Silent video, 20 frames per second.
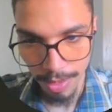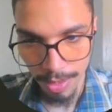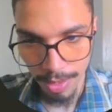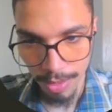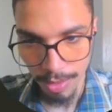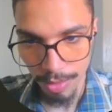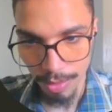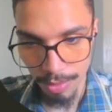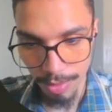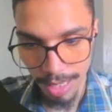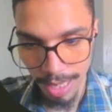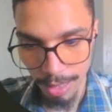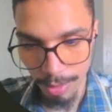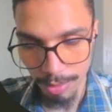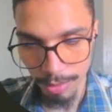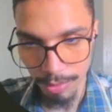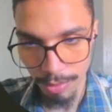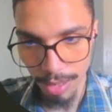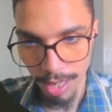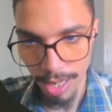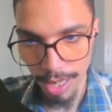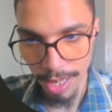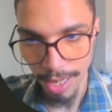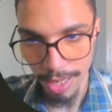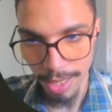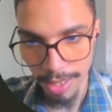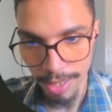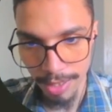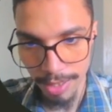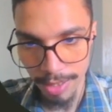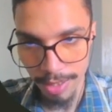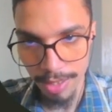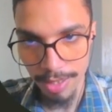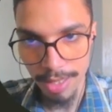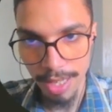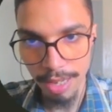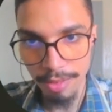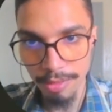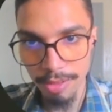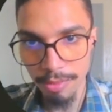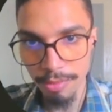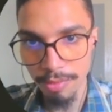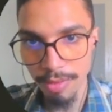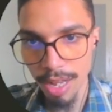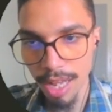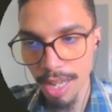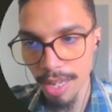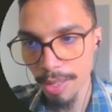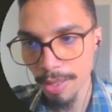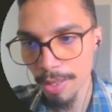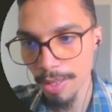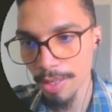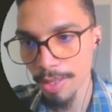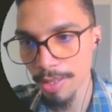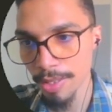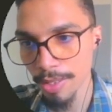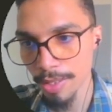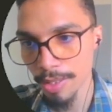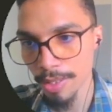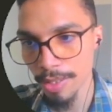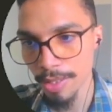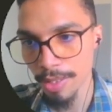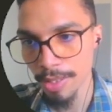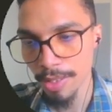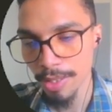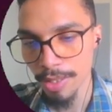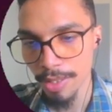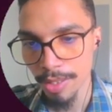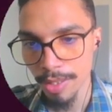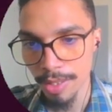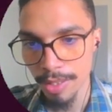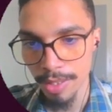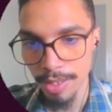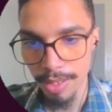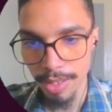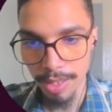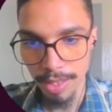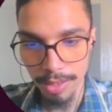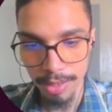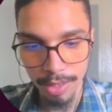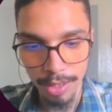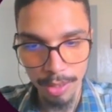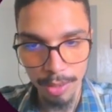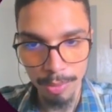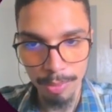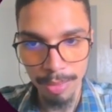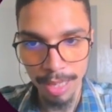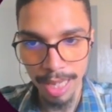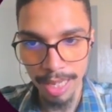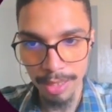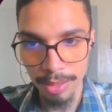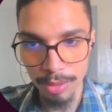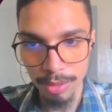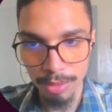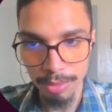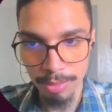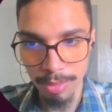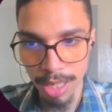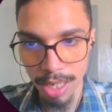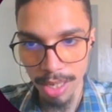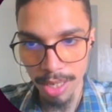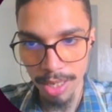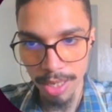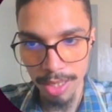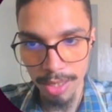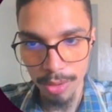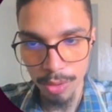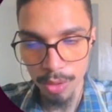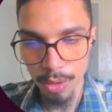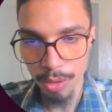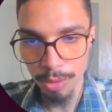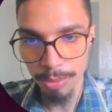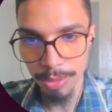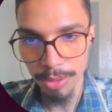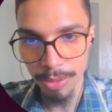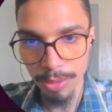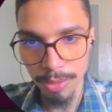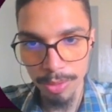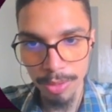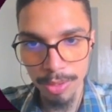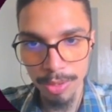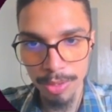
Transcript: So now if I save the file and go back to my terminal